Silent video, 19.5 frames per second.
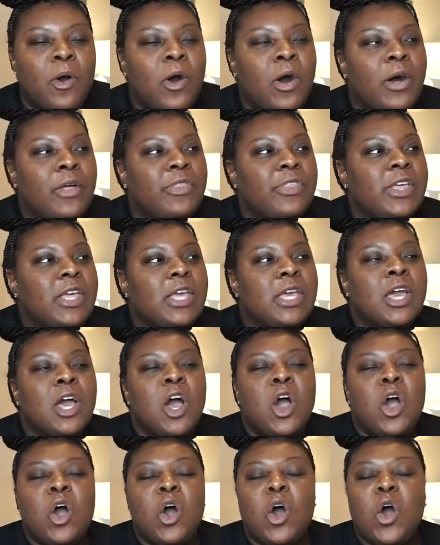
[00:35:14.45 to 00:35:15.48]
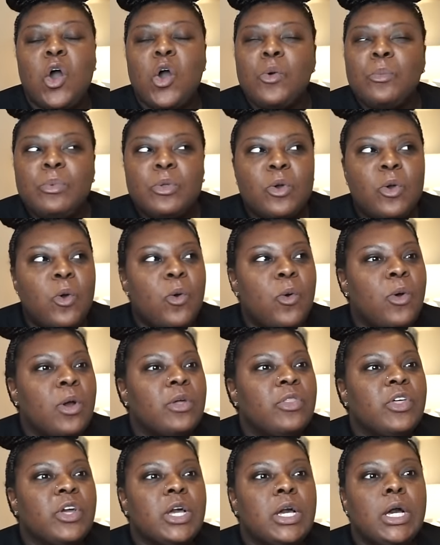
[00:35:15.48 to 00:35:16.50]
all the home
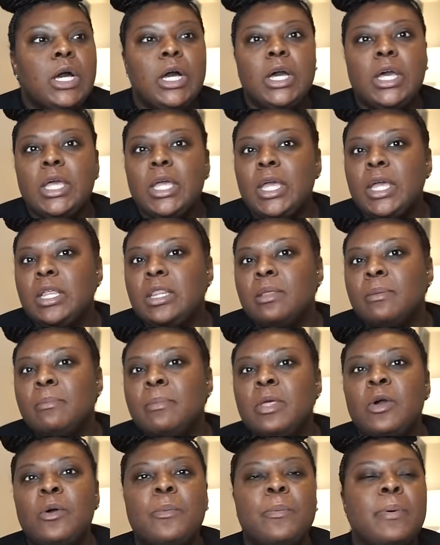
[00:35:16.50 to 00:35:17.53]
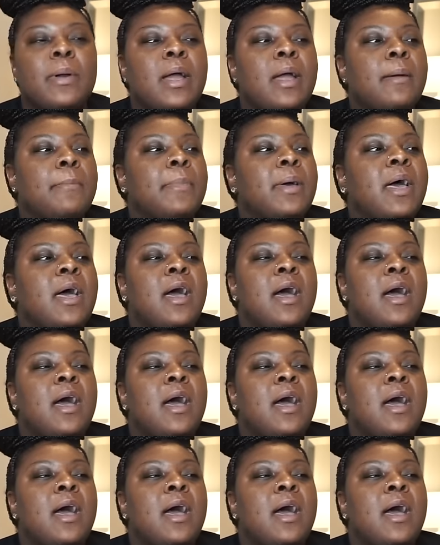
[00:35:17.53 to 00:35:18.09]
decor, the cooking, the meal prep.